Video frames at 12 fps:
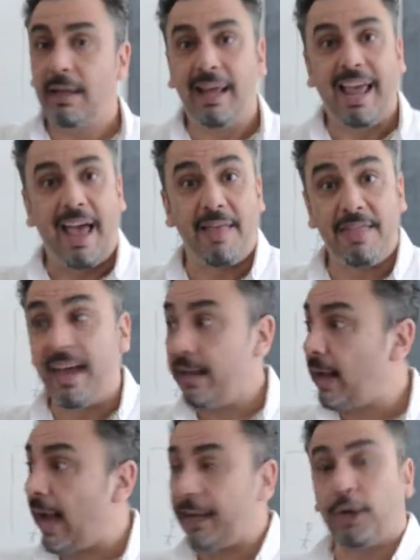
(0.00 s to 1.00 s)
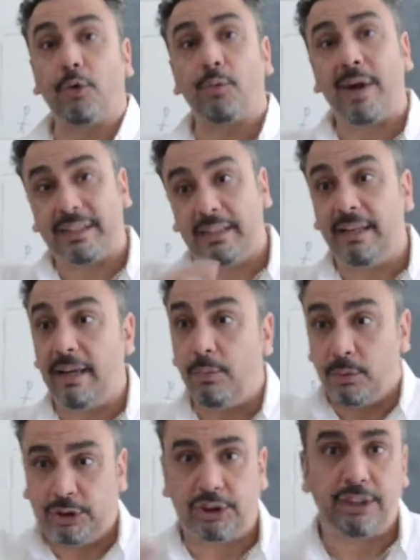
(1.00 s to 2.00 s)
And then I corrected it with
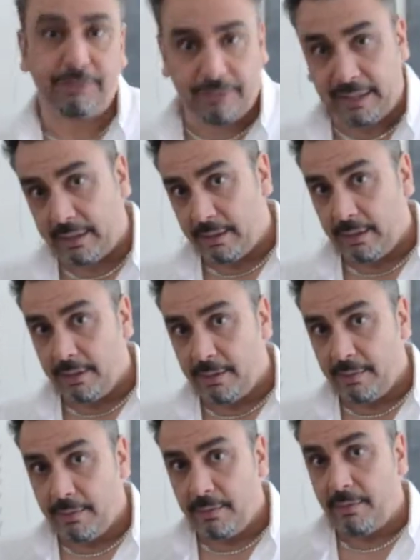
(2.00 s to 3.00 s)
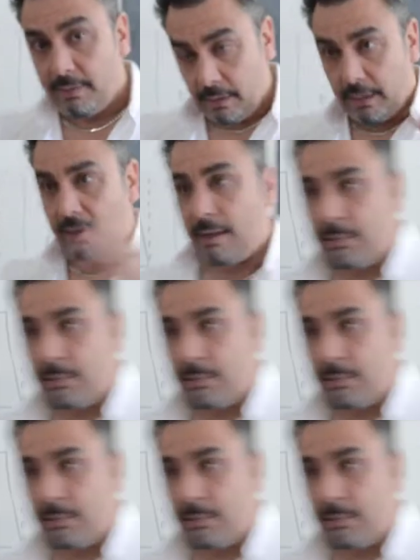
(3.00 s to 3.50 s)
shifting. And let me